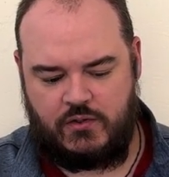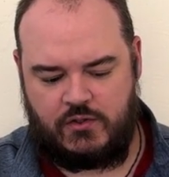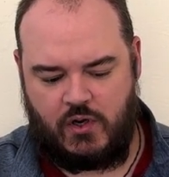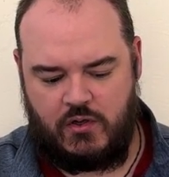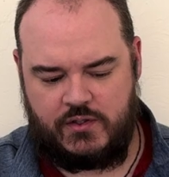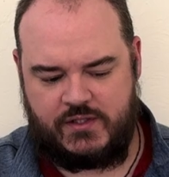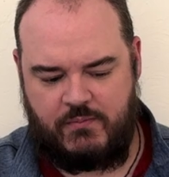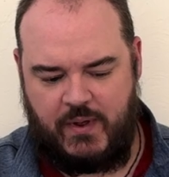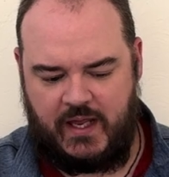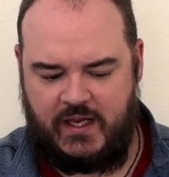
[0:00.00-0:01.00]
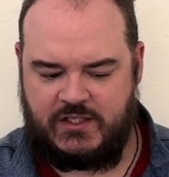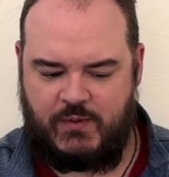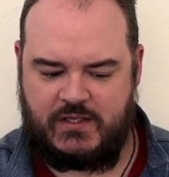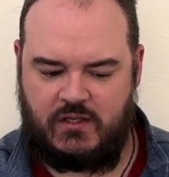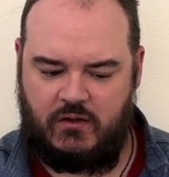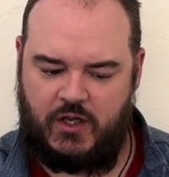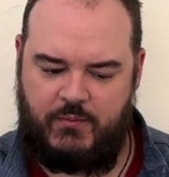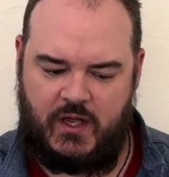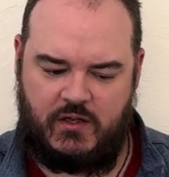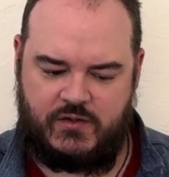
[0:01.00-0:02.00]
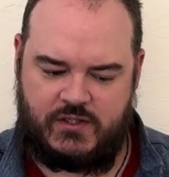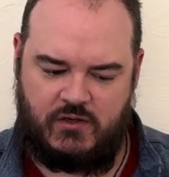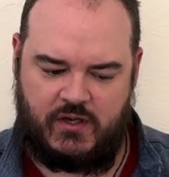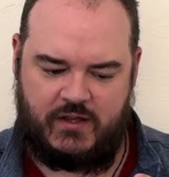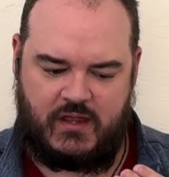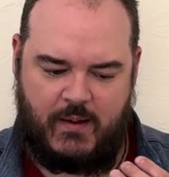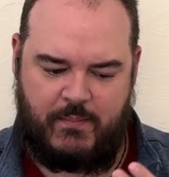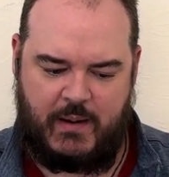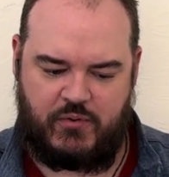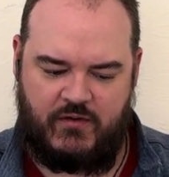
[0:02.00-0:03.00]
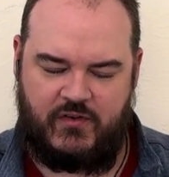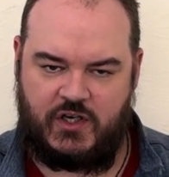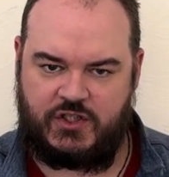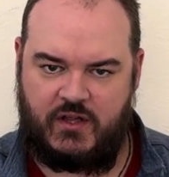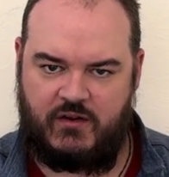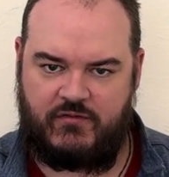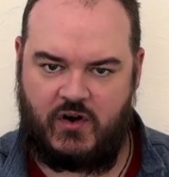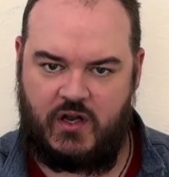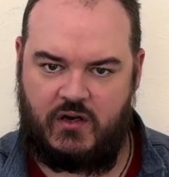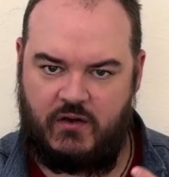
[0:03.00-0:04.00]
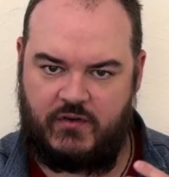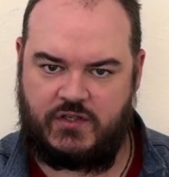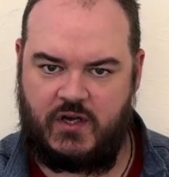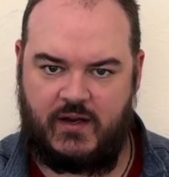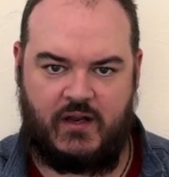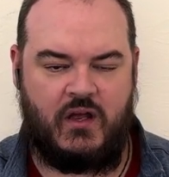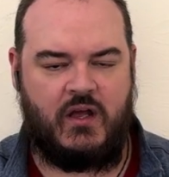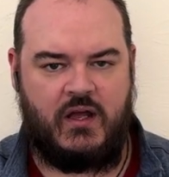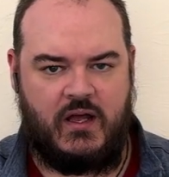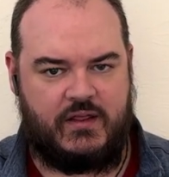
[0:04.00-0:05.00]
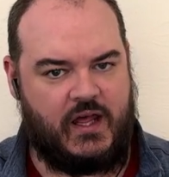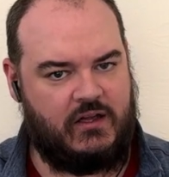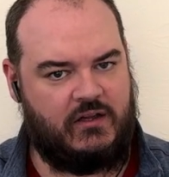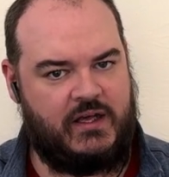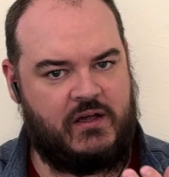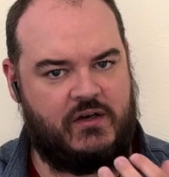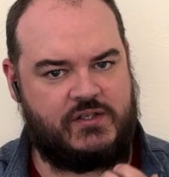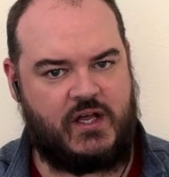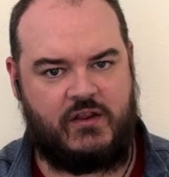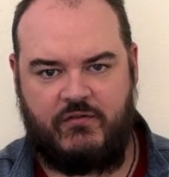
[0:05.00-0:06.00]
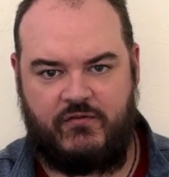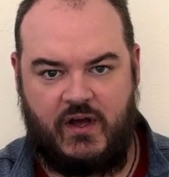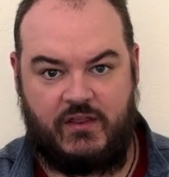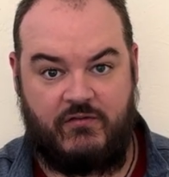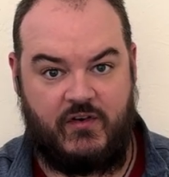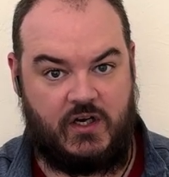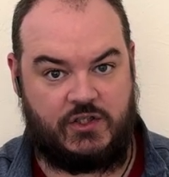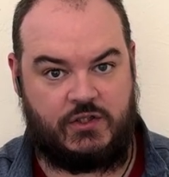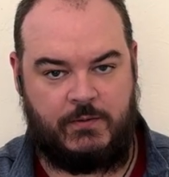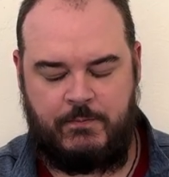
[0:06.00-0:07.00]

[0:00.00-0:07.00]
Dulls the baking spice a little bit. You still get that peppery finish on the front of your tongue that lingers on the finish.